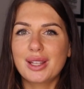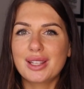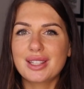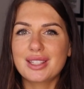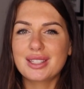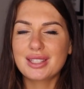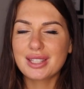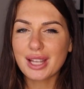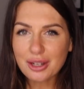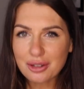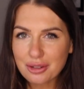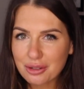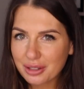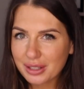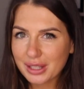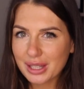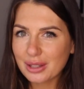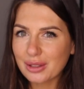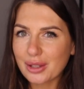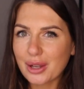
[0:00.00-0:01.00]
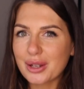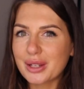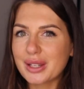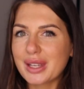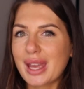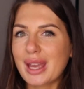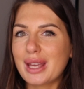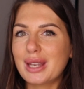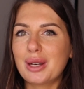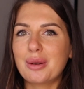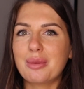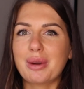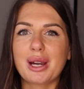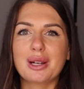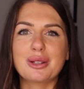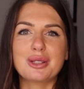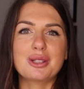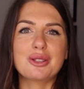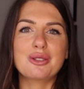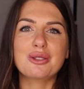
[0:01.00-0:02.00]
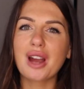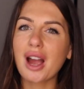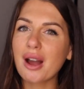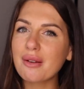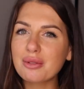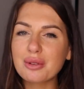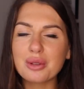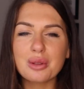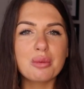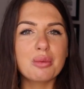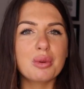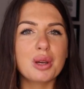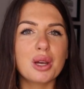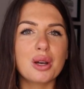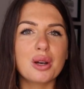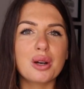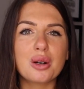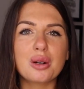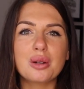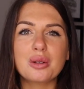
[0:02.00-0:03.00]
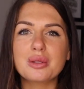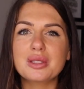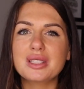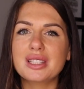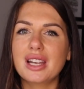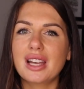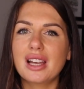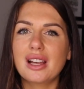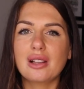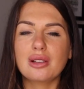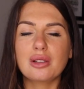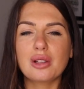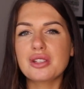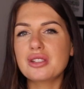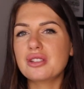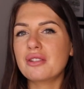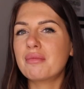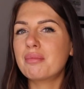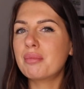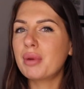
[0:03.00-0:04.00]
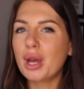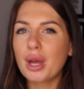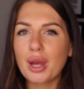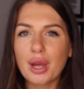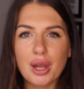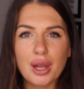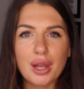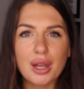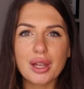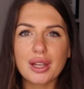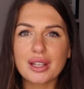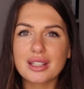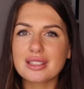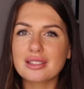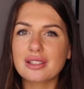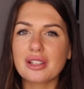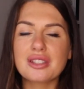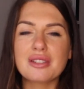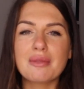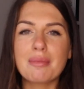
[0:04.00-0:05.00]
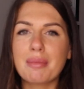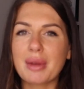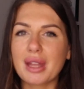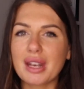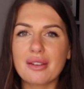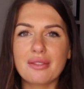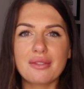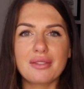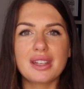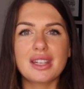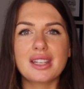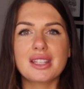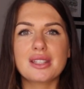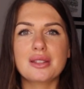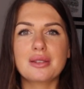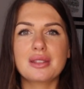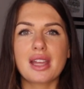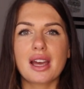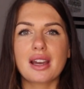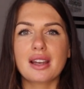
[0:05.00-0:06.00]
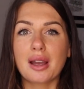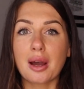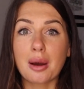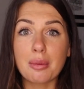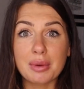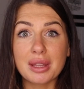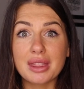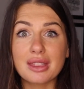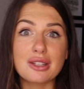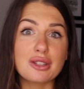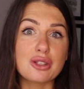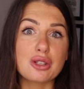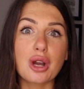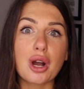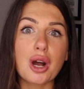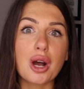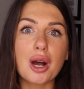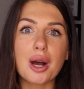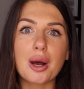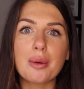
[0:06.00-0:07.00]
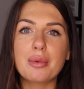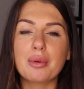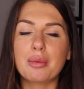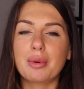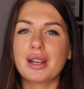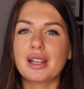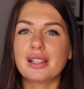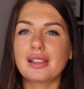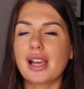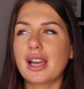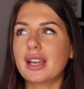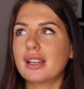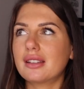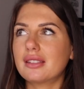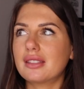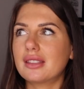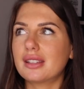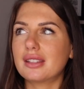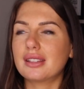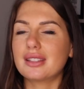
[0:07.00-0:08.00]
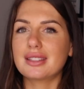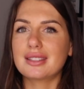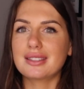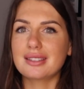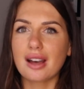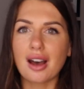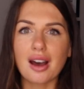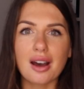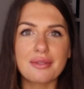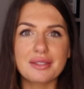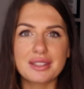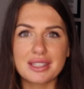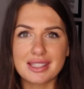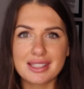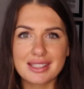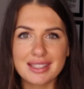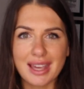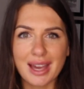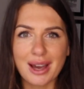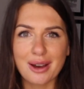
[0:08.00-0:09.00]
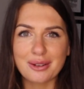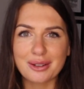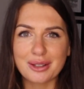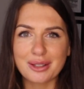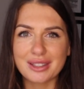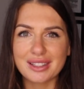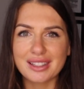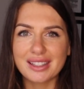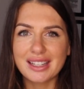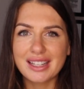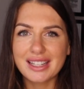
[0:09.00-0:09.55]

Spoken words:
centrally located where I could travel the world, lots of perks, lots of benefits that come with the job, where like the staff discount on